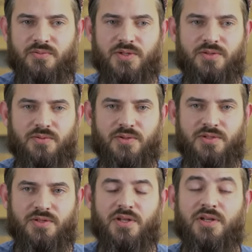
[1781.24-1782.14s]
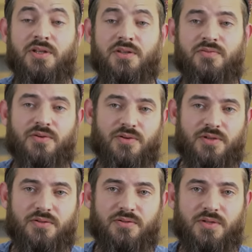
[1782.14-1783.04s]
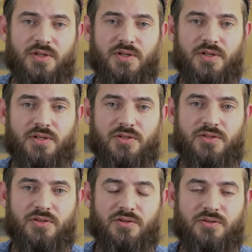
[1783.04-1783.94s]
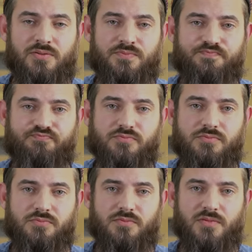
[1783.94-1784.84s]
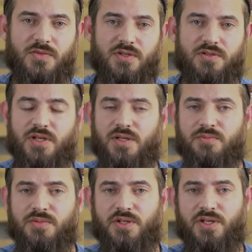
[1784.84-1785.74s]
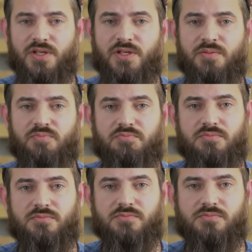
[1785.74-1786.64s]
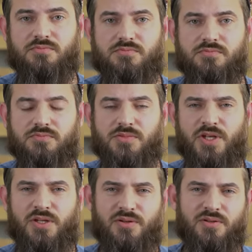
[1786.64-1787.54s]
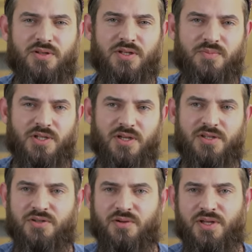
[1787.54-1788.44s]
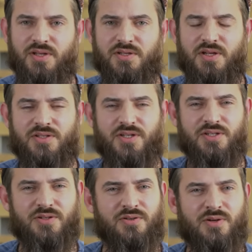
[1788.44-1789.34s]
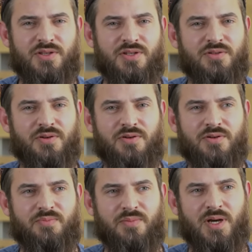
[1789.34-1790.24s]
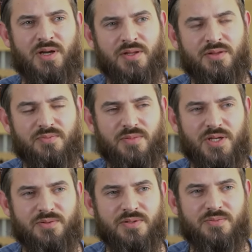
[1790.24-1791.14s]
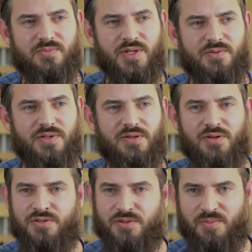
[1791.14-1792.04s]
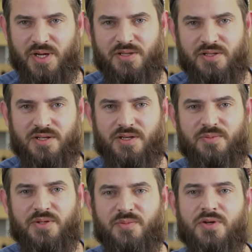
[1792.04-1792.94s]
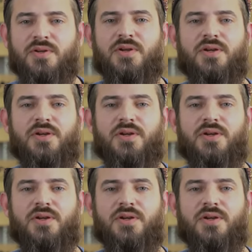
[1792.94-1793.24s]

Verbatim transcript: What, what's the need for it? So someday they looked at me like strange, like saying, "No, I think you're going mad. Maybe, maybe you lost your mind a little bit more."